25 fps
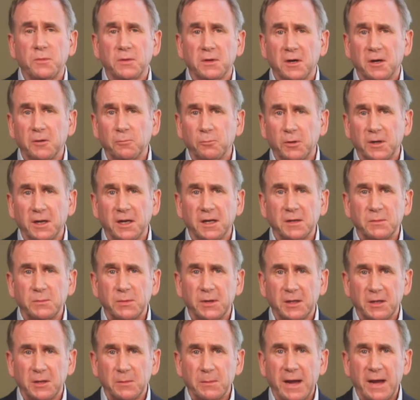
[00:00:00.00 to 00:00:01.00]
beyond what
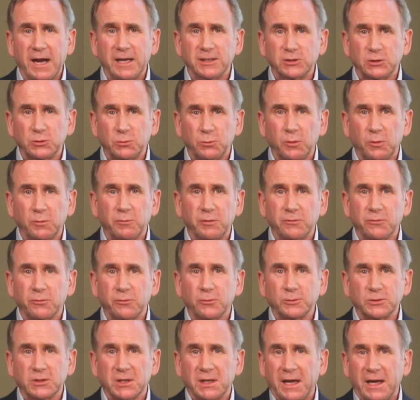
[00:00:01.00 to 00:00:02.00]
anybody imagined when we
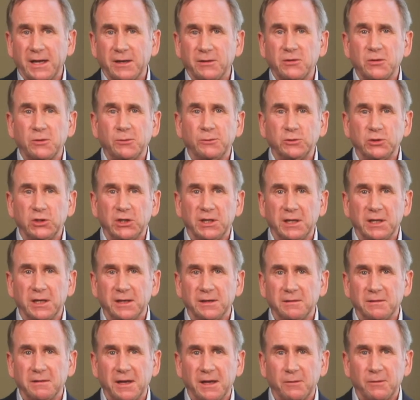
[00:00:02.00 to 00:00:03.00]
first had 2G
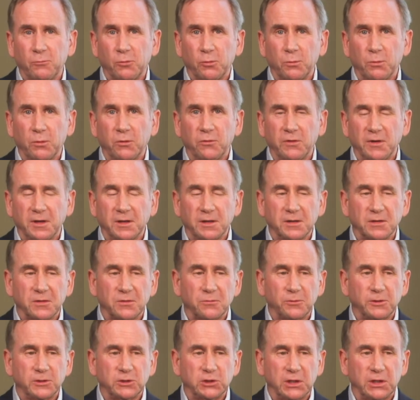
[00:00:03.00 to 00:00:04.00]
and we're moving into
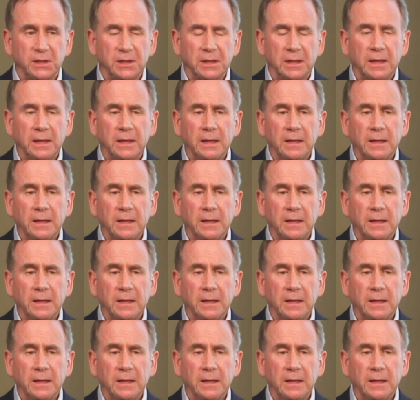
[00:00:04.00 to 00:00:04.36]
3G.